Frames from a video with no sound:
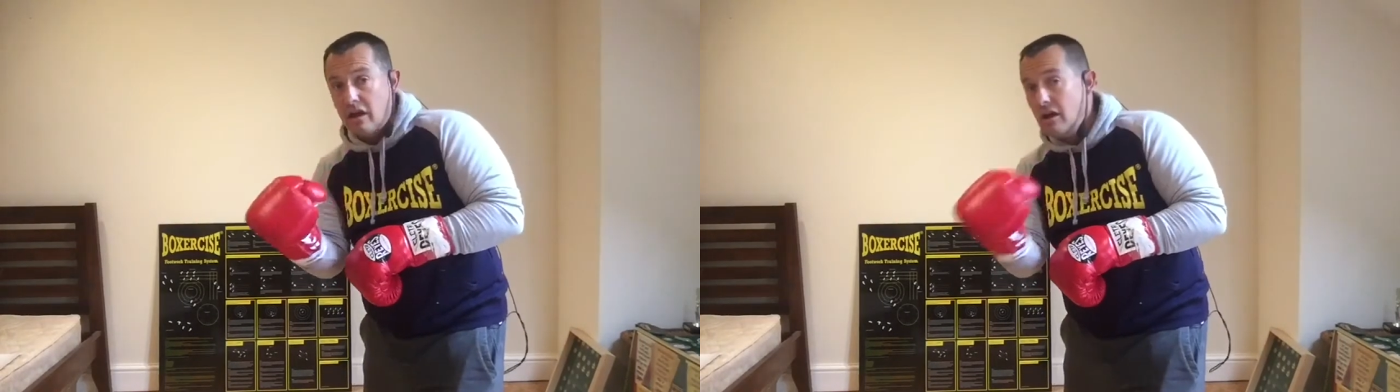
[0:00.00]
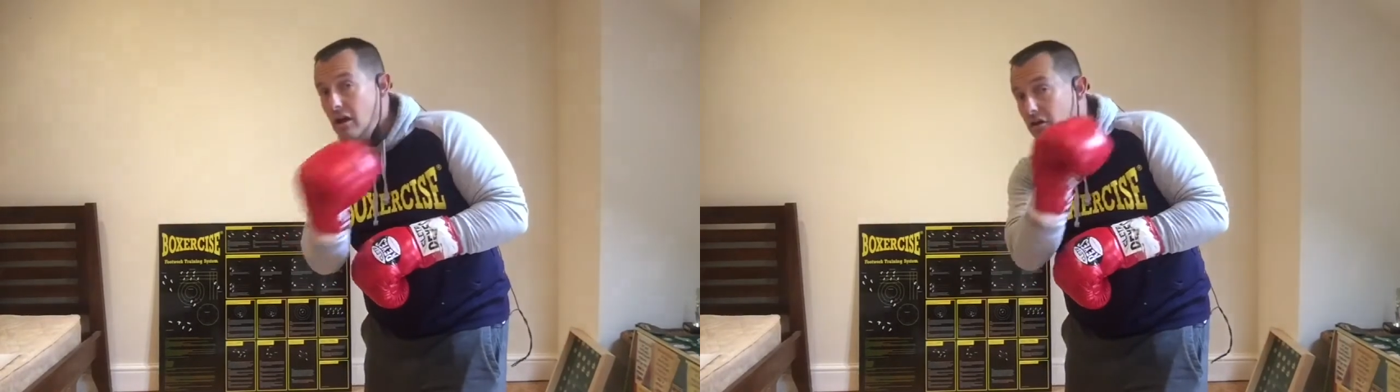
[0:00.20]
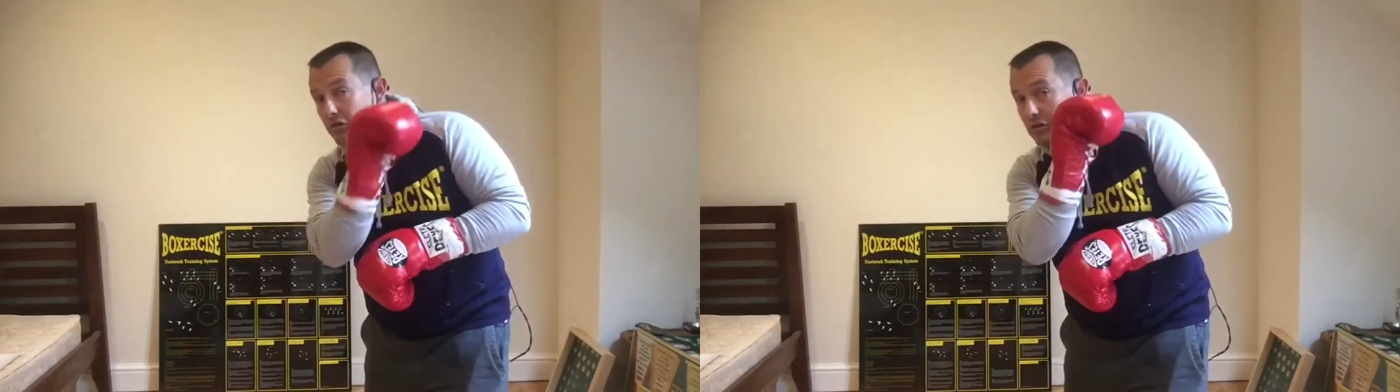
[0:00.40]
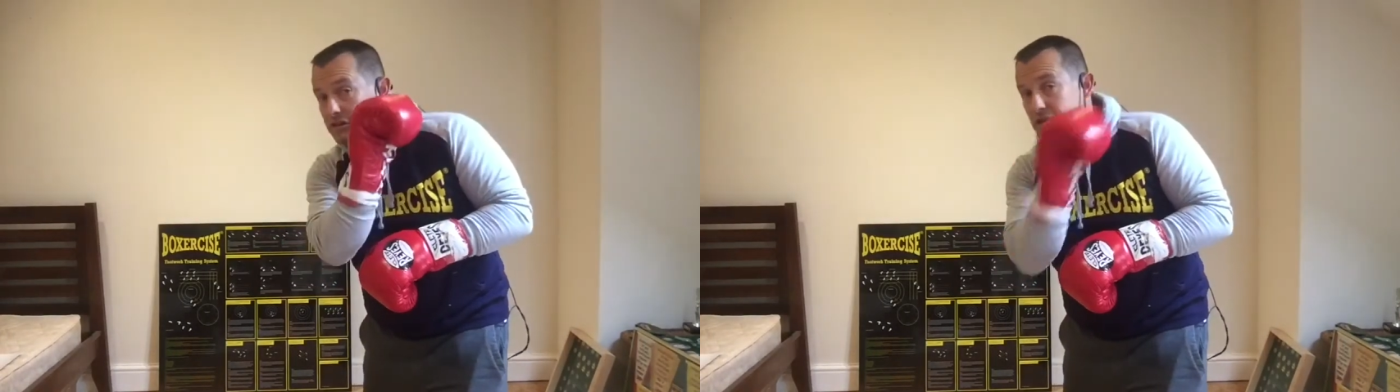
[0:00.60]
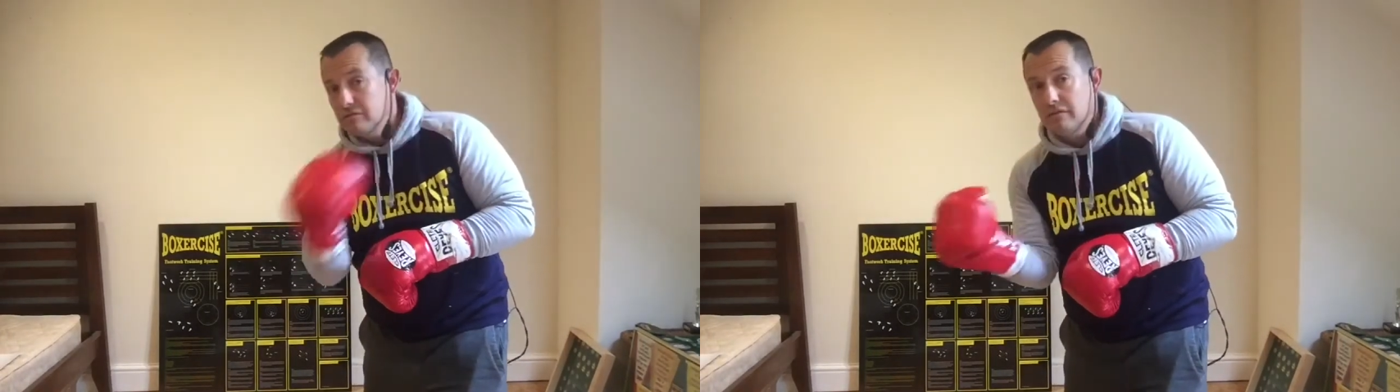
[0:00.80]
across.
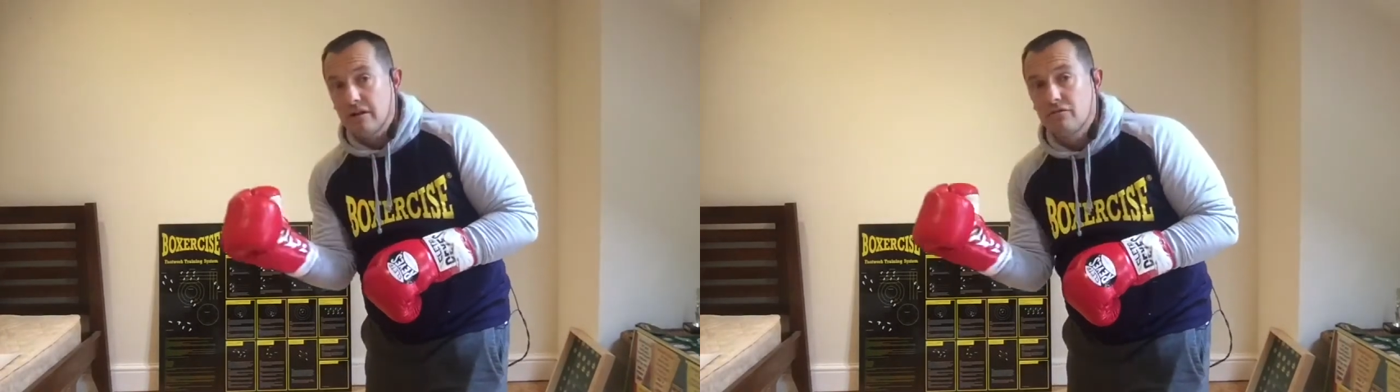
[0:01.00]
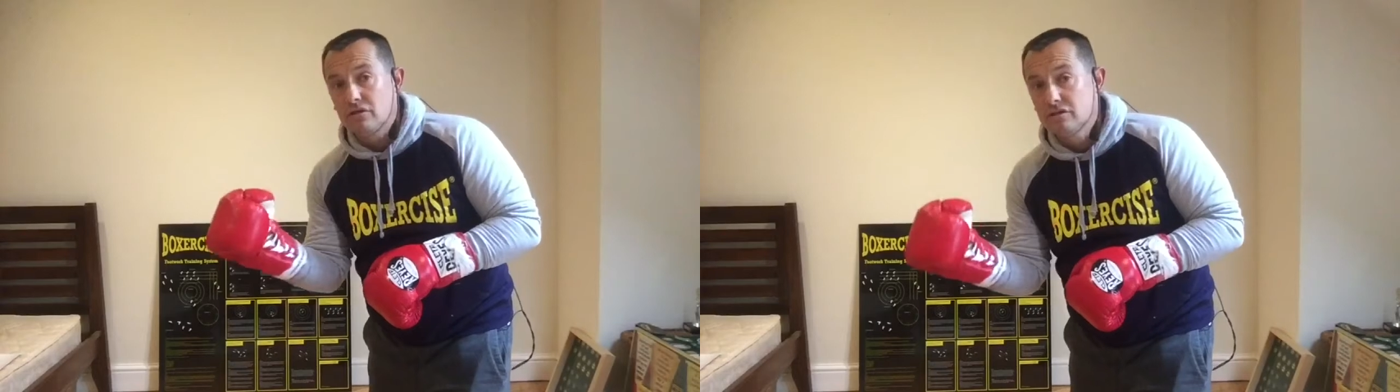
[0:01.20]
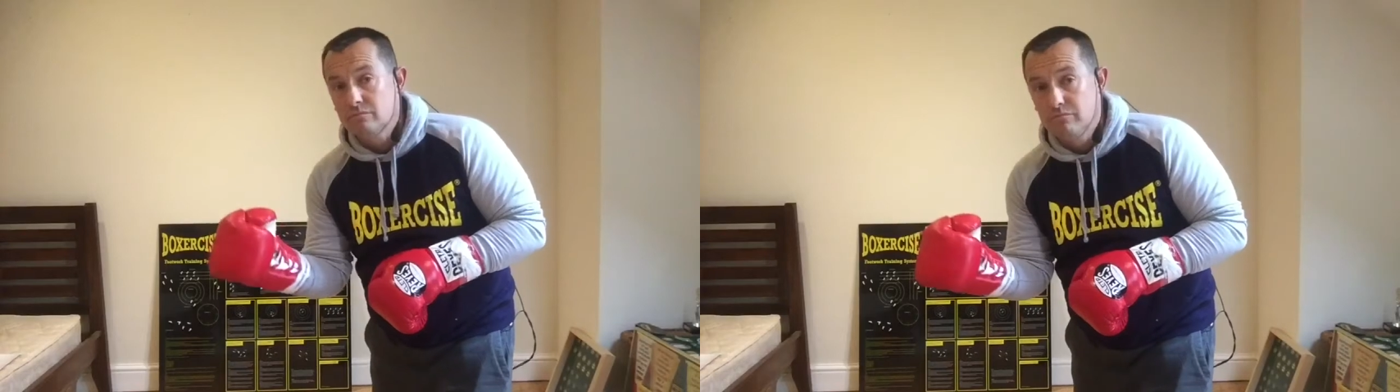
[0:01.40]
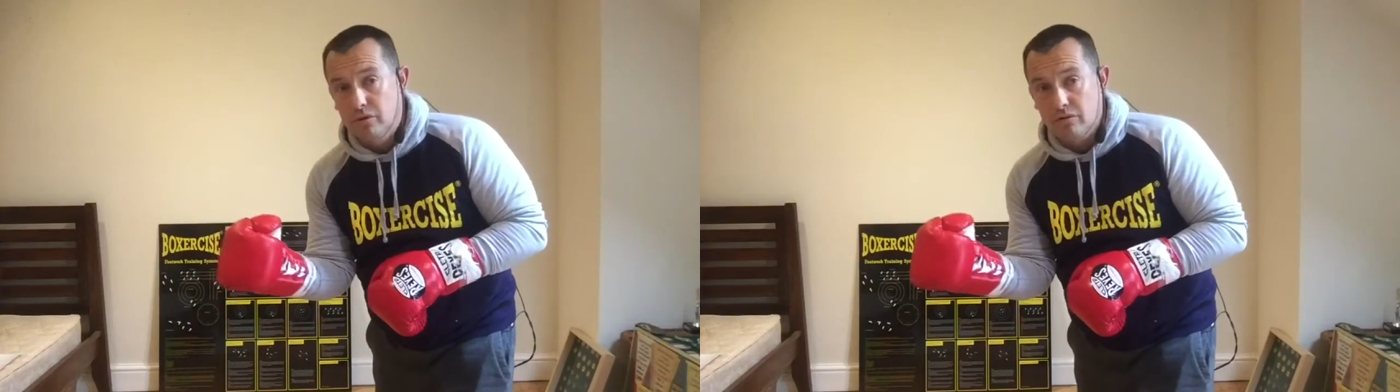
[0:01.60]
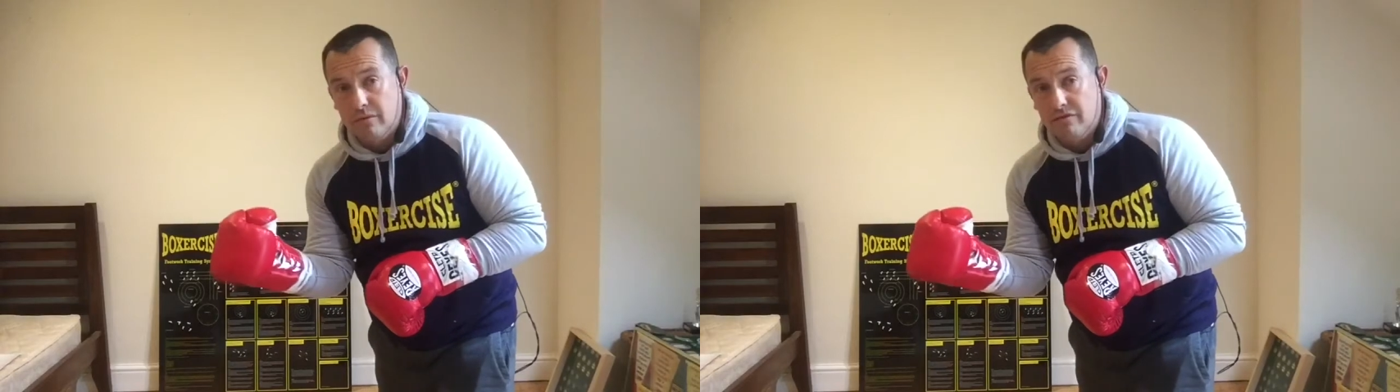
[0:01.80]
I've got to block
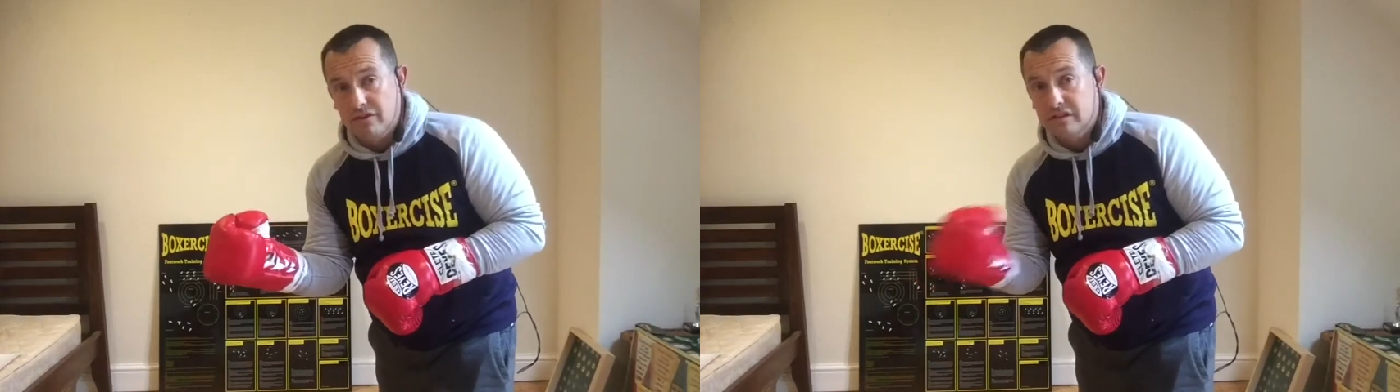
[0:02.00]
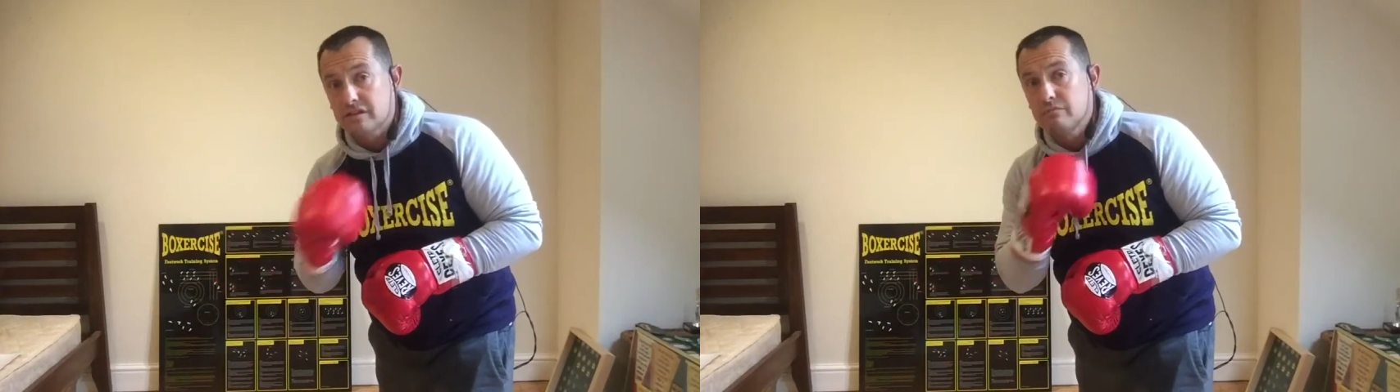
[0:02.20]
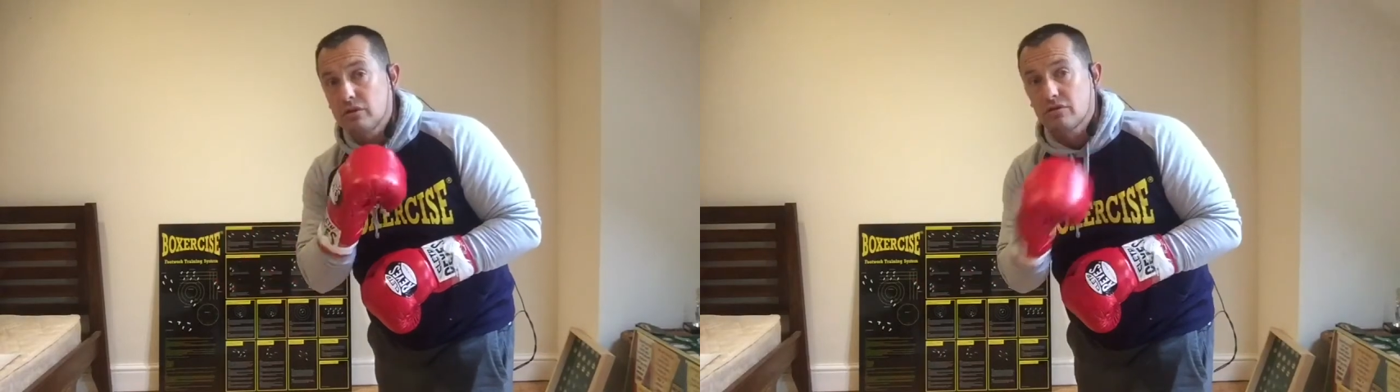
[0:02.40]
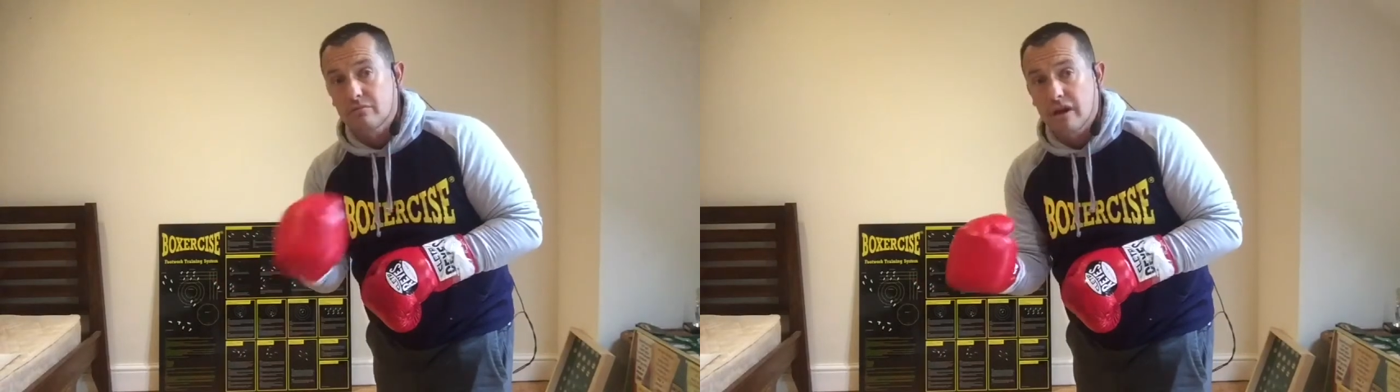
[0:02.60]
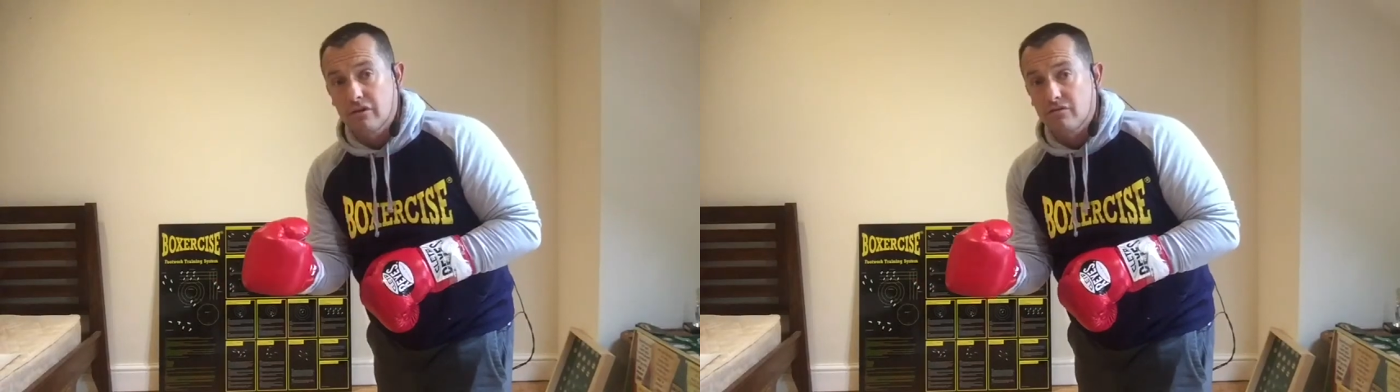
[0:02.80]
my face and block the
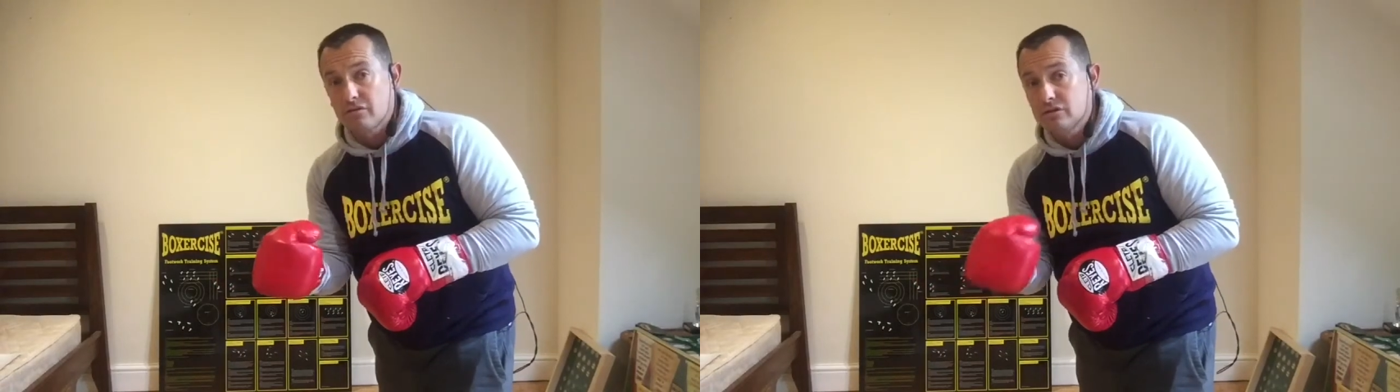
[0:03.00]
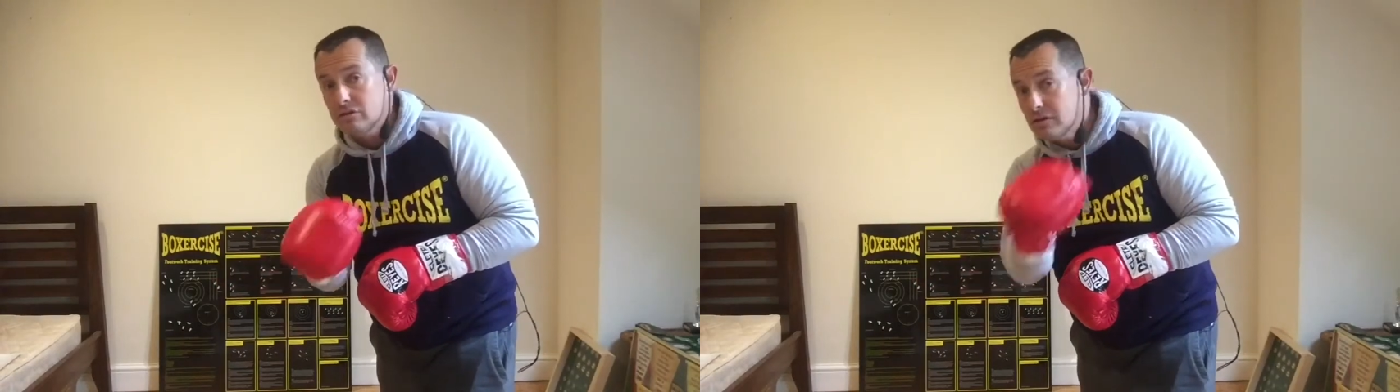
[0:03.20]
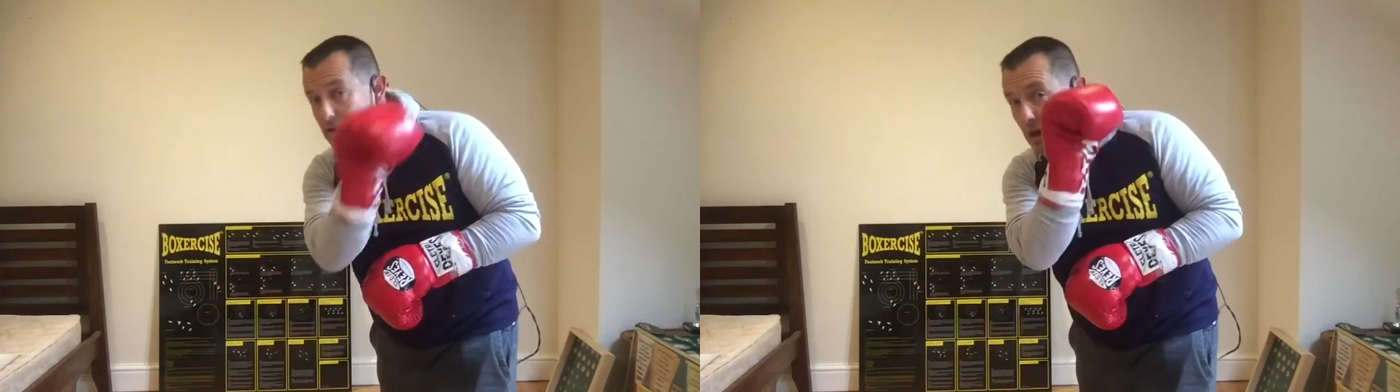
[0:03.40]
microphone to do this.